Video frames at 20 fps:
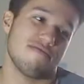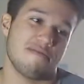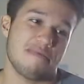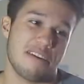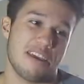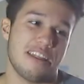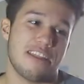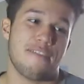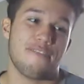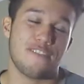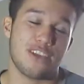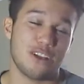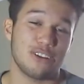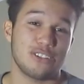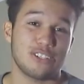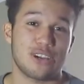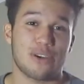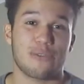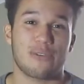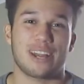in the
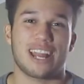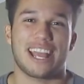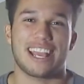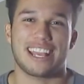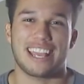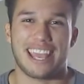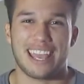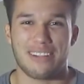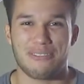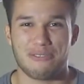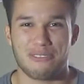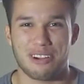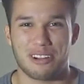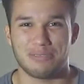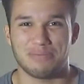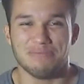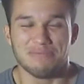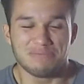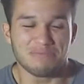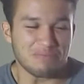future when I get one.
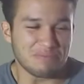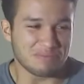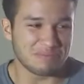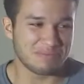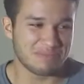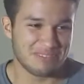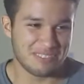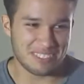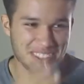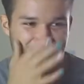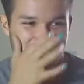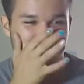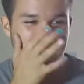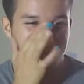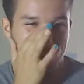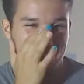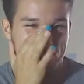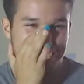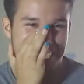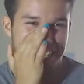Till I'm
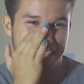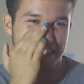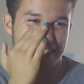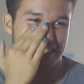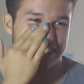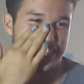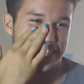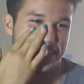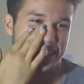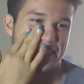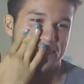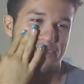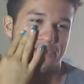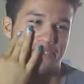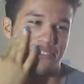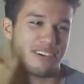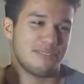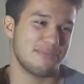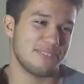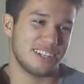18 or 22 in
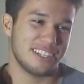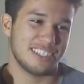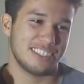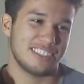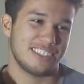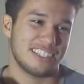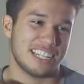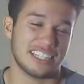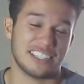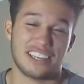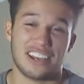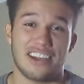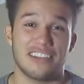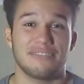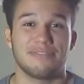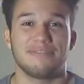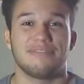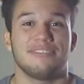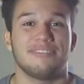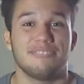4 months. That's
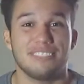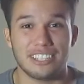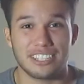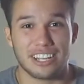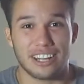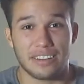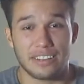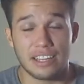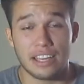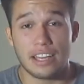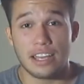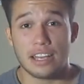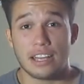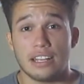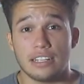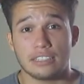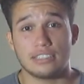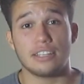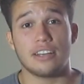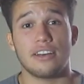good. Real good.
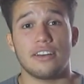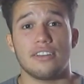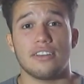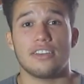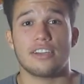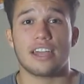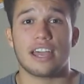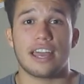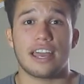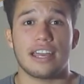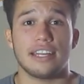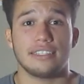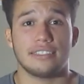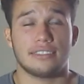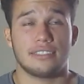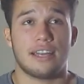So you guys,